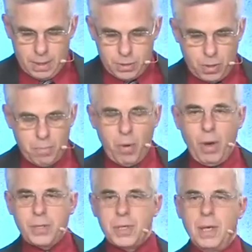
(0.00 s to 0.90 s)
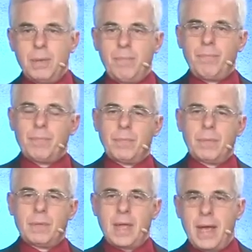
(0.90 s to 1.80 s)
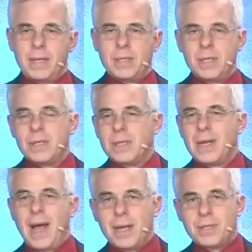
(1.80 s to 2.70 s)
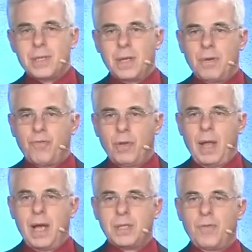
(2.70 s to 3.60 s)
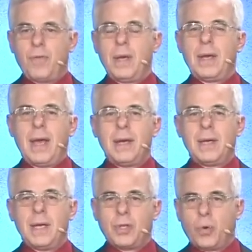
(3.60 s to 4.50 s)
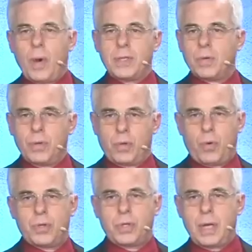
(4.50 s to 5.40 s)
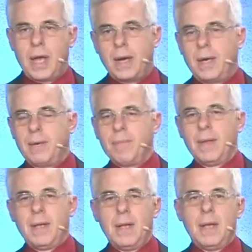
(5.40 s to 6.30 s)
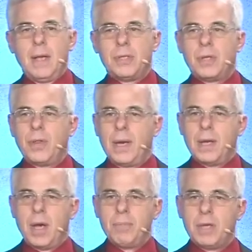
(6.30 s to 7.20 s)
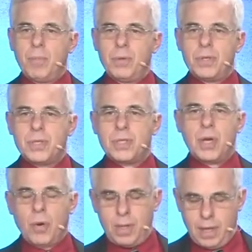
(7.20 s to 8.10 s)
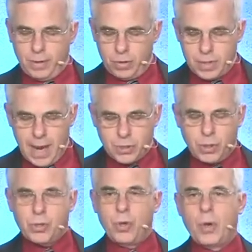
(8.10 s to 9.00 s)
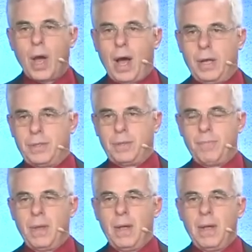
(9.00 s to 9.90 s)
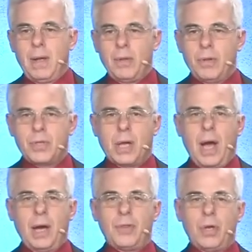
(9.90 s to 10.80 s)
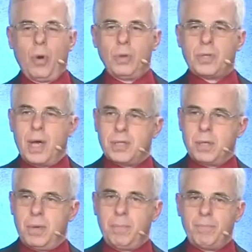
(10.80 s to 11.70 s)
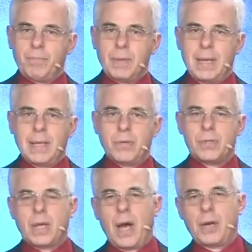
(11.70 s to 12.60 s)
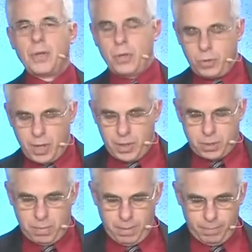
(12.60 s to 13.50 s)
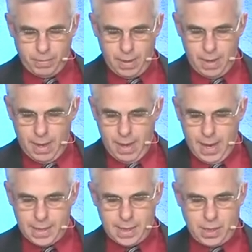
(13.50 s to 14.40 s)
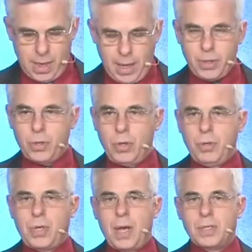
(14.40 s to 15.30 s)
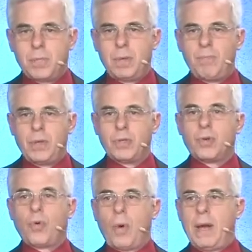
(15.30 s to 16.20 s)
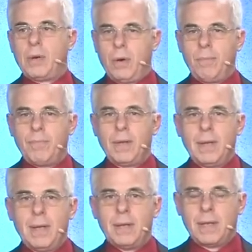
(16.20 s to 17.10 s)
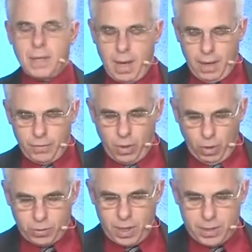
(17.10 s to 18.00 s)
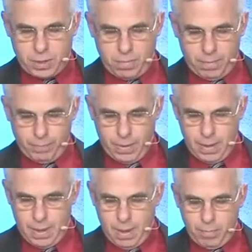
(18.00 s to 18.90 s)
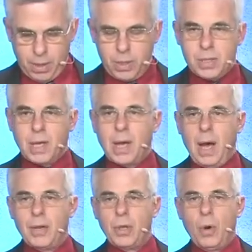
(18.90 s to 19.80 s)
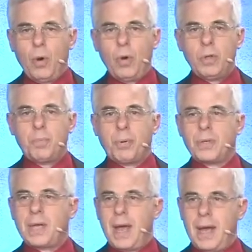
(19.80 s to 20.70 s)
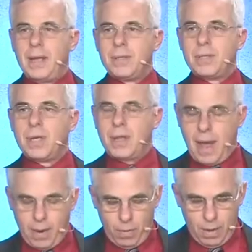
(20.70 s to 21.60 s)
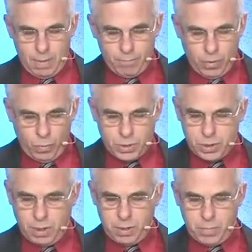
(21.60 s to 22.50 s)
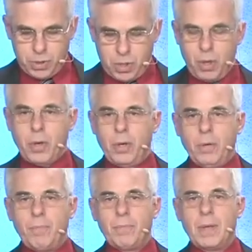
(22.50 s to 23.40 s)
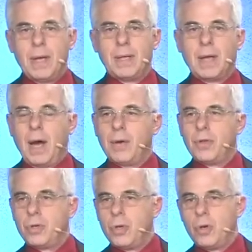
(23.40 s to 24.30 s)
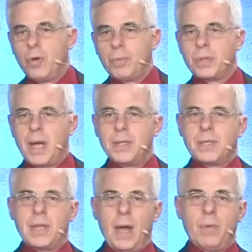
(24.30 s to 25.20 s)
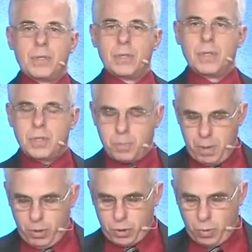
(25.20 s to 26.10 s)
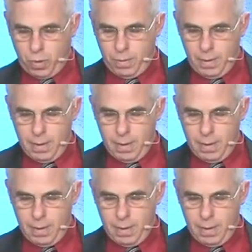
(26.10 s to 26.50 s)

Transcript: So Marcion takes this Gnostic philosophy and integrates it with Christianity, so that he comes up with this theory that there's actually two gods. There's the God Old Testament, and then there's the God of the New Testament. And that the God of the New Testament is greater than the God of the Old Testament, because the God of the Old pertains to that which is of the material, and the God of the New pertains to that which is the spiritual.